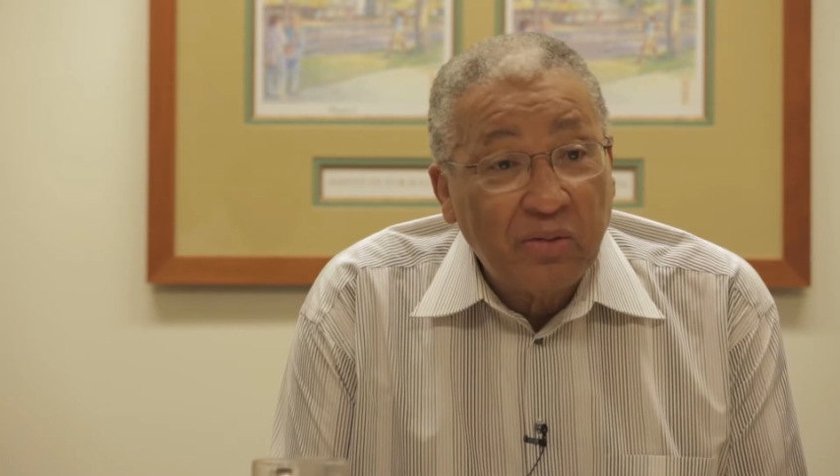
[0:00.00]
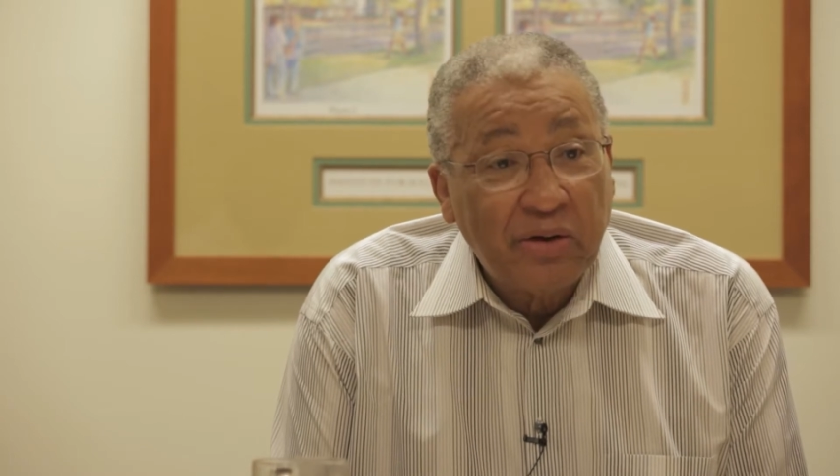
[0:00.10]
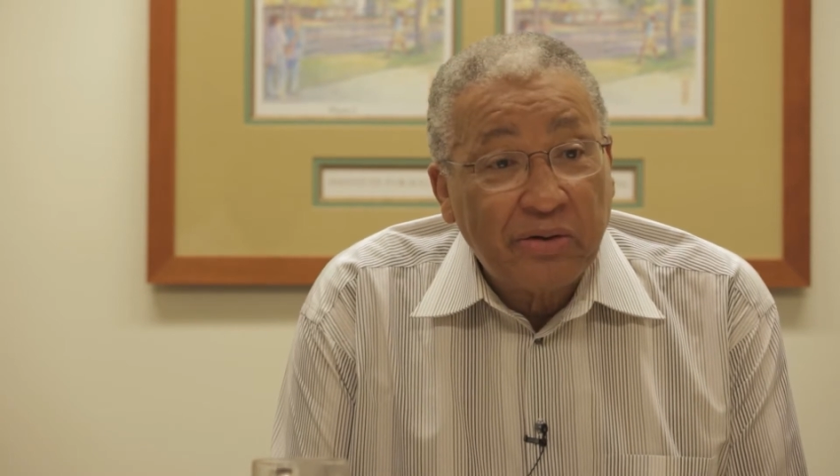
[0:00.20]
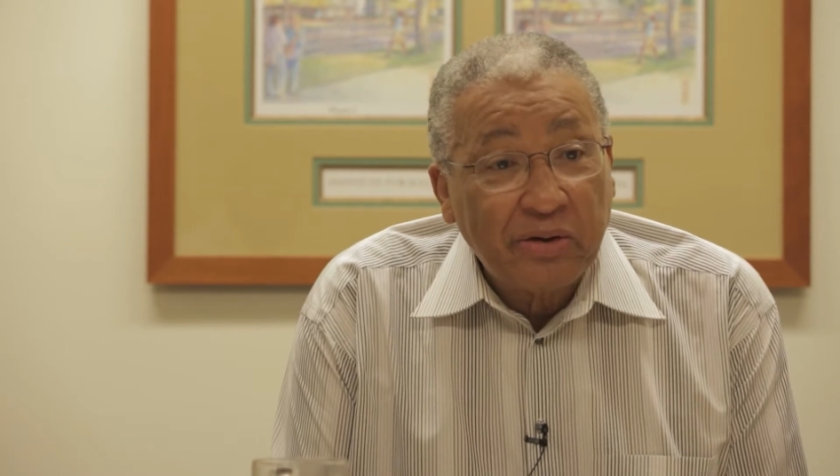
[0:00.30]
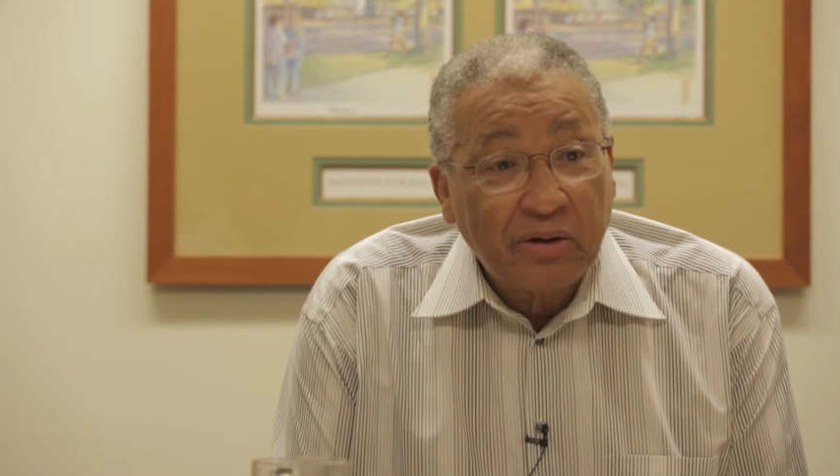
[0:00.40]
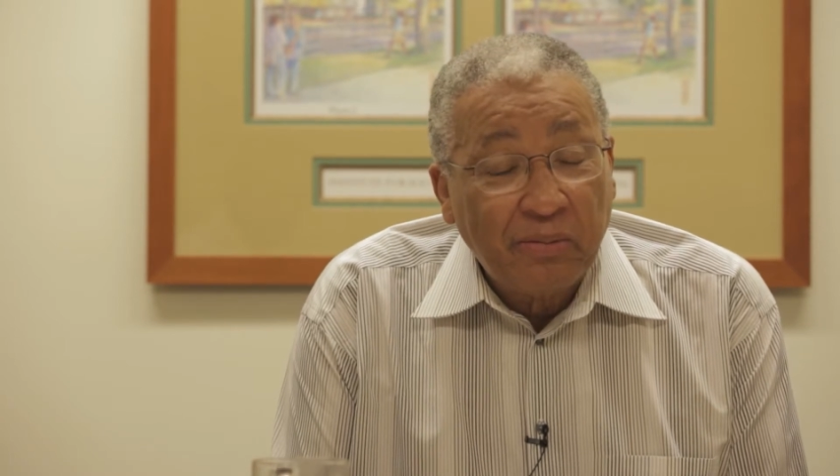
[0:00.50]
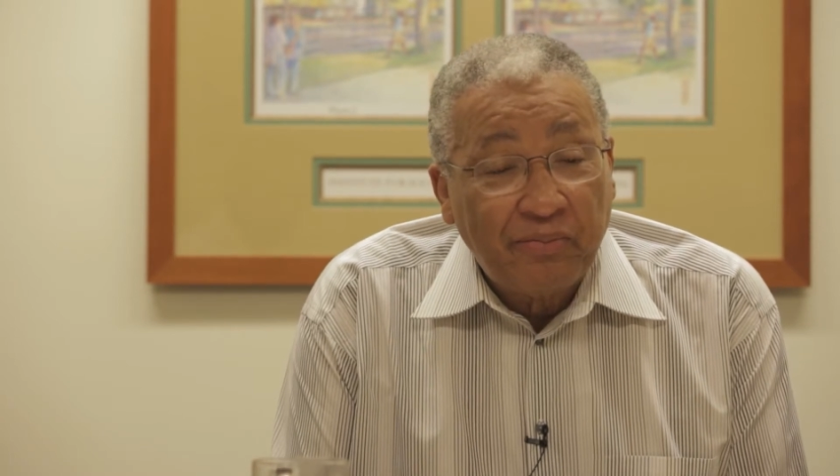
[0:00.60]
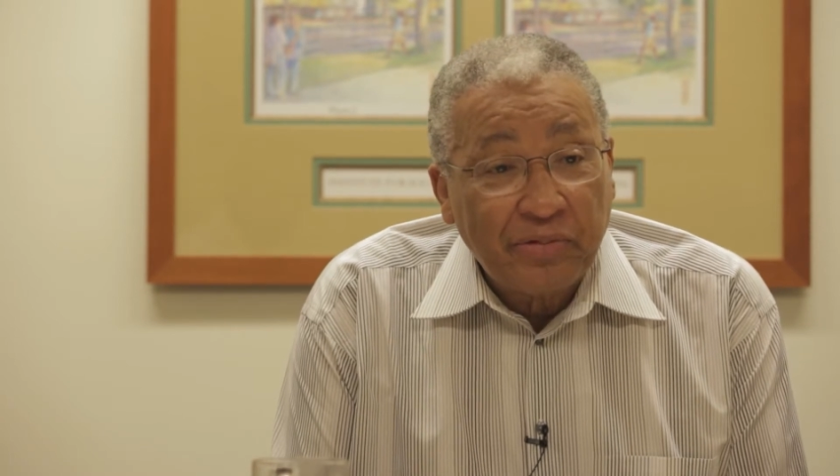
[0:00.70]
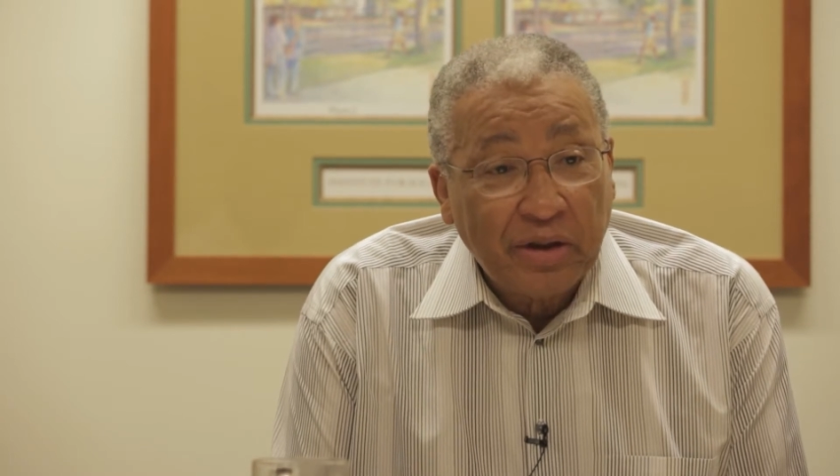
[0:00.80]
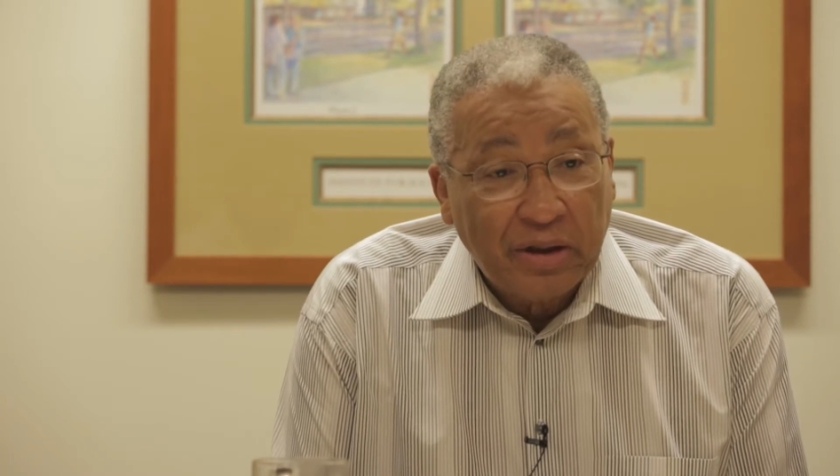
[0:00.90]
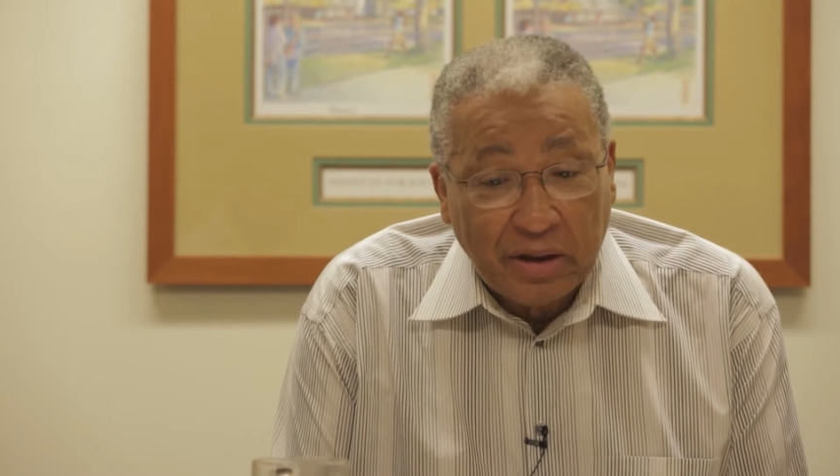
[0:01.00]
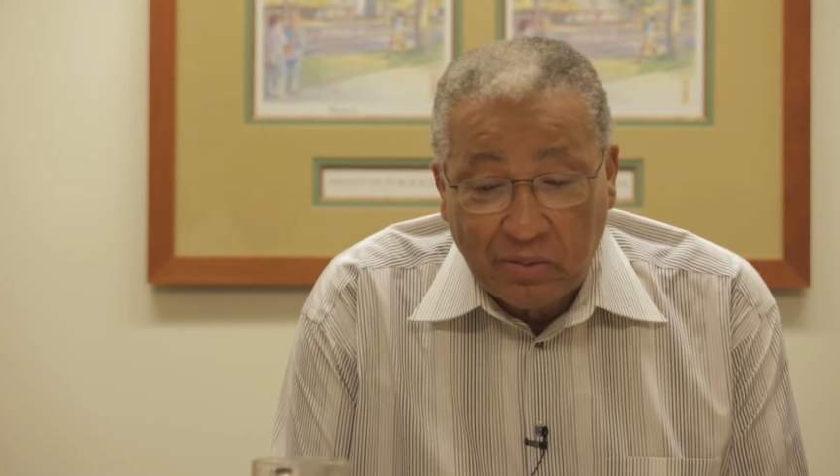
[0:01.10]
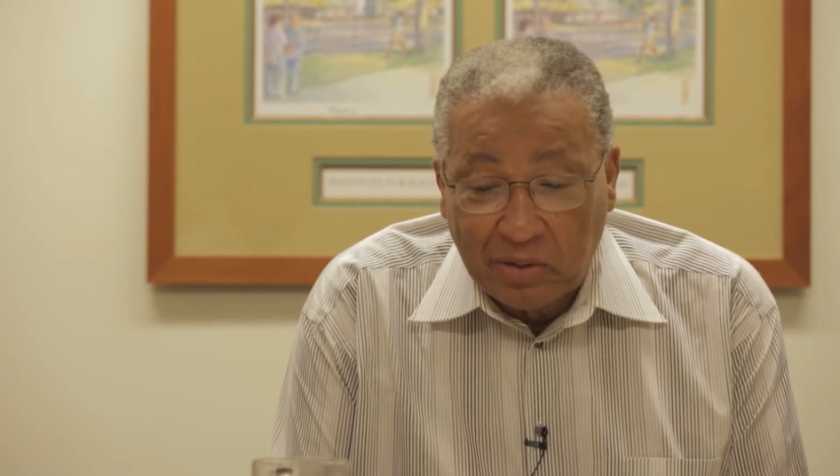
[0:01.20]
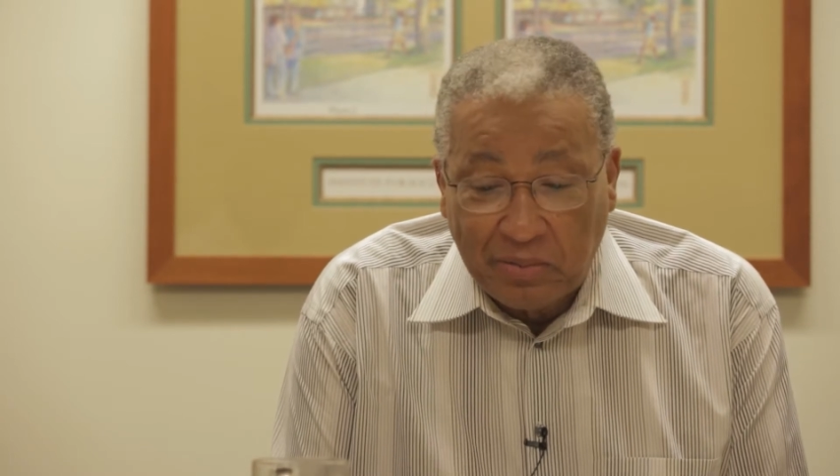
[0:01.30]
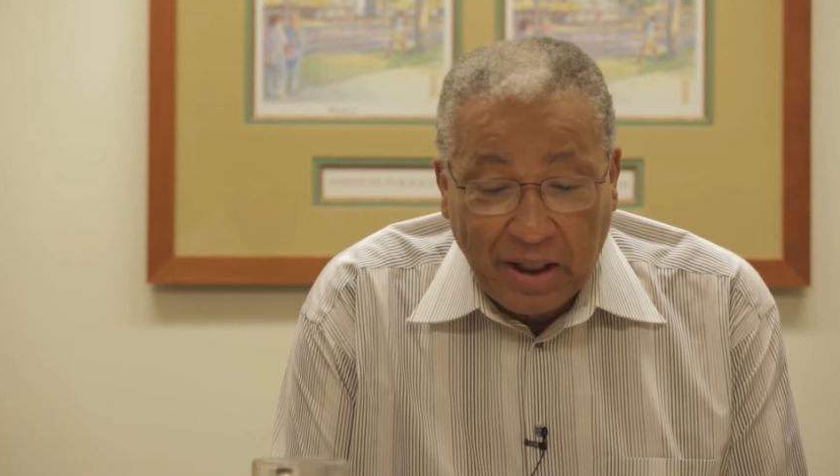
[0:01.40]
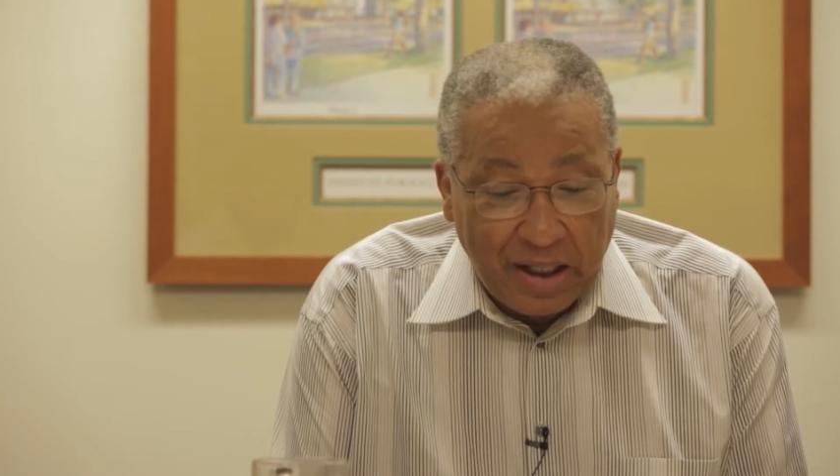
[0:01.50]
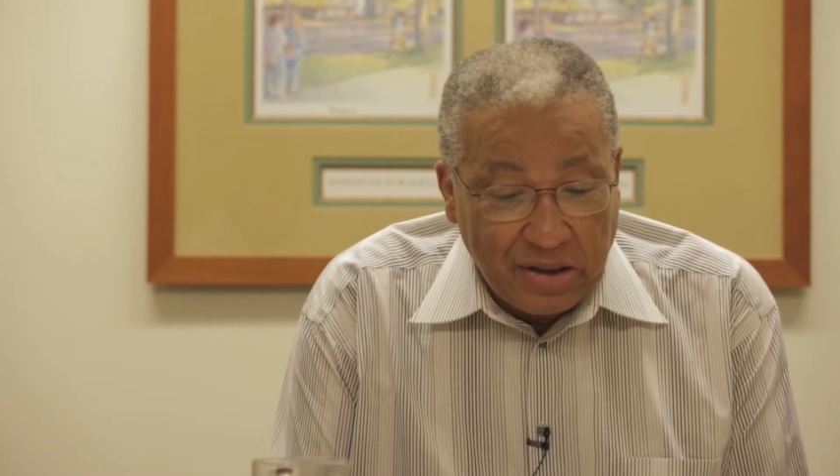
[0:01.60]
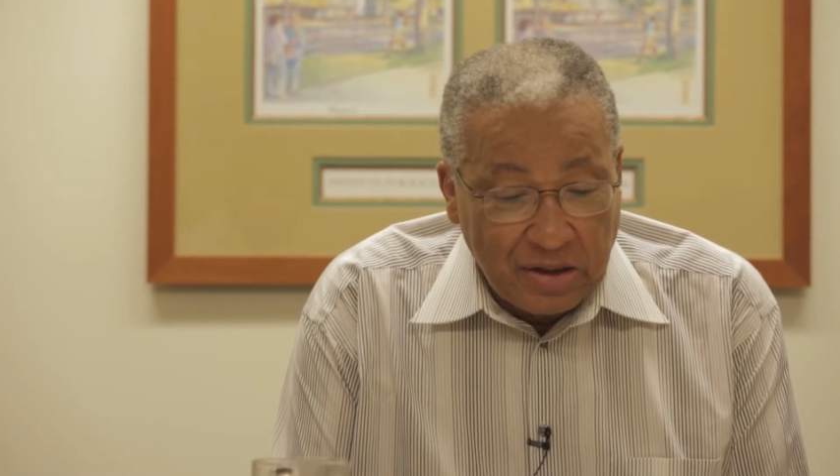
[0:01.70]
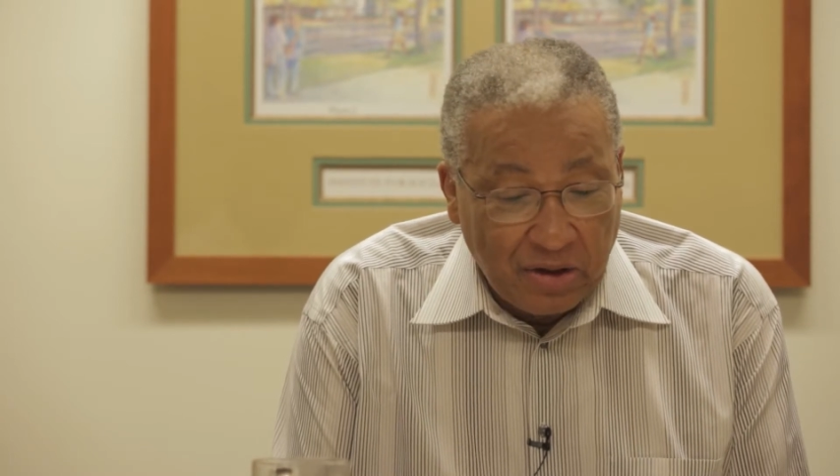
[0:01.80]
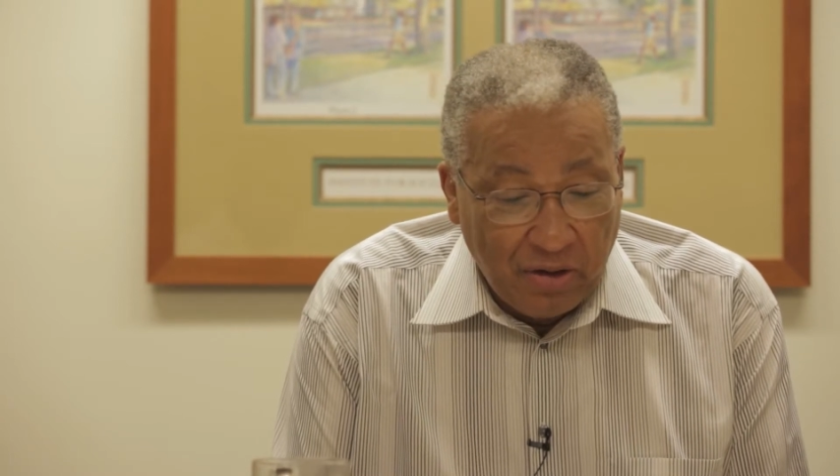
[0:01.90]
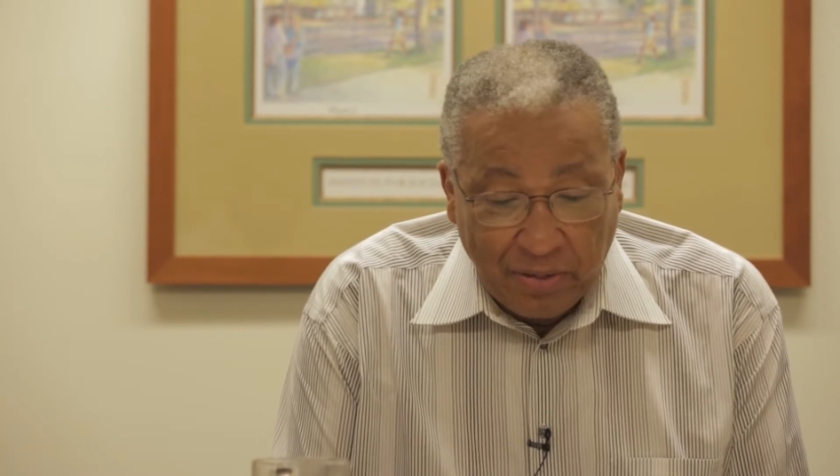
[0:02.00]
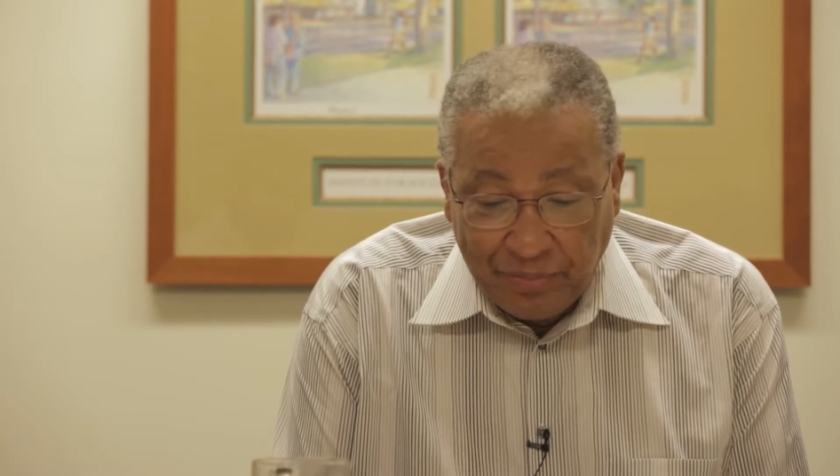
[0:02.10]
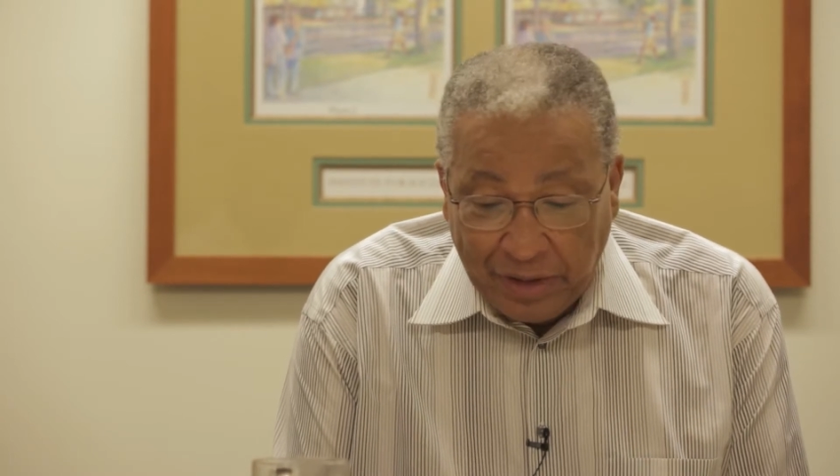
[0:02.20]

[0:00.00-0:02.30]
with Pat and Jerry